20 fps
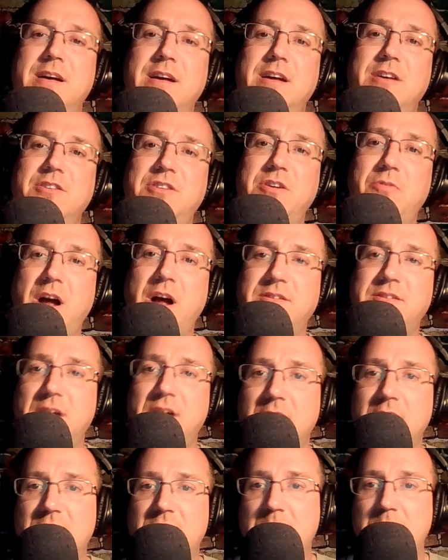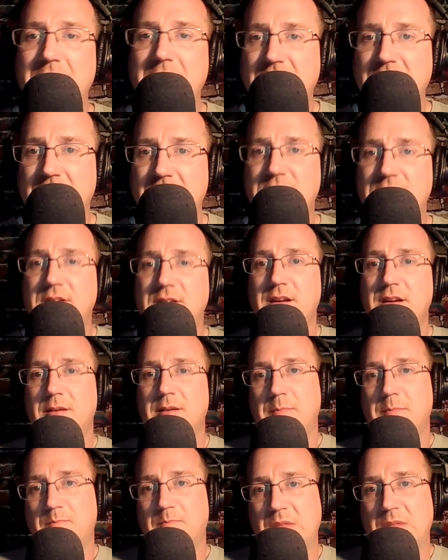She writes, the myth is
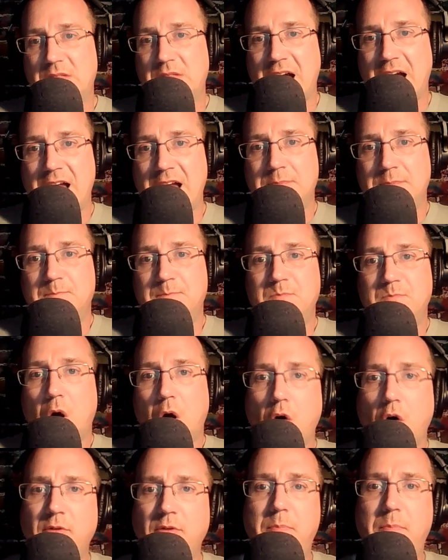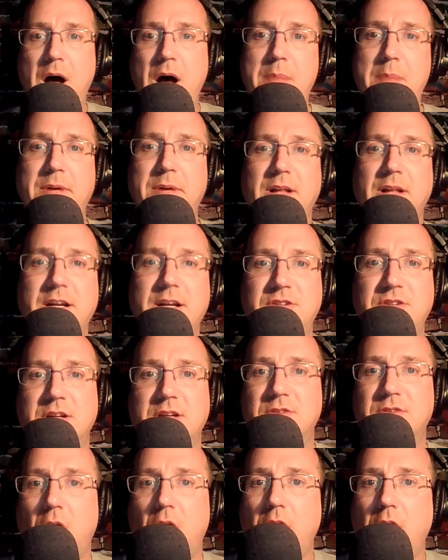that overpopulation is
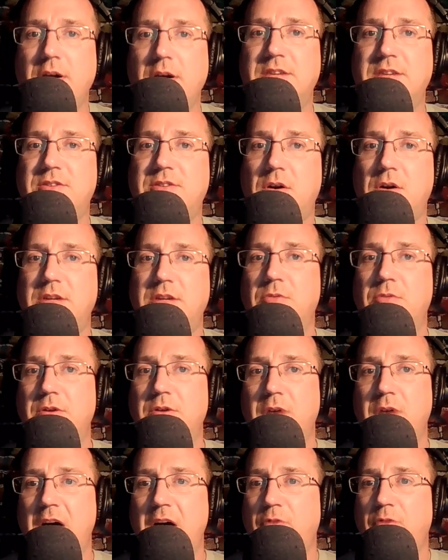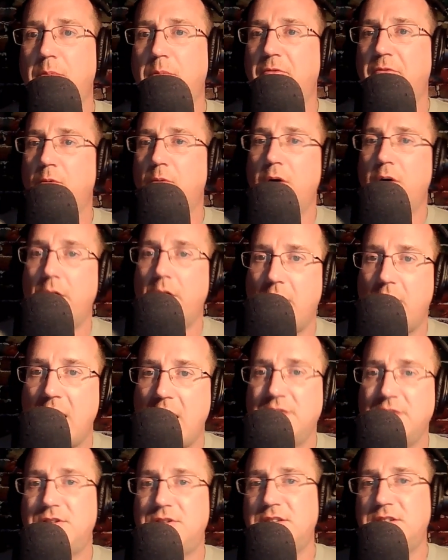already starting to unravel before our
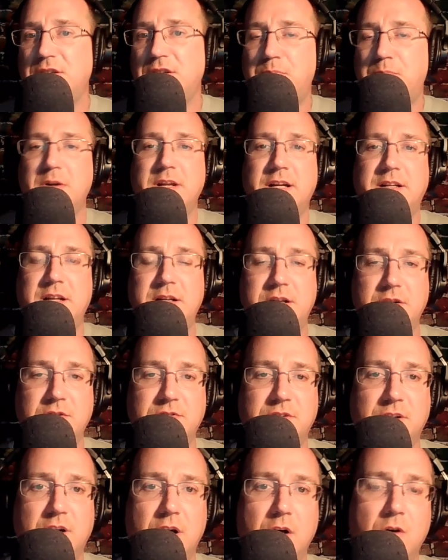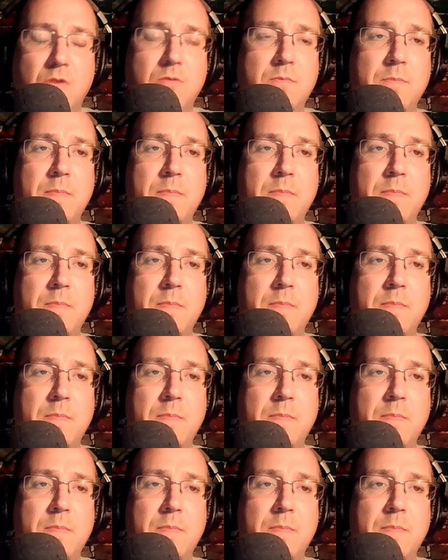eyes, just as predicted years ago.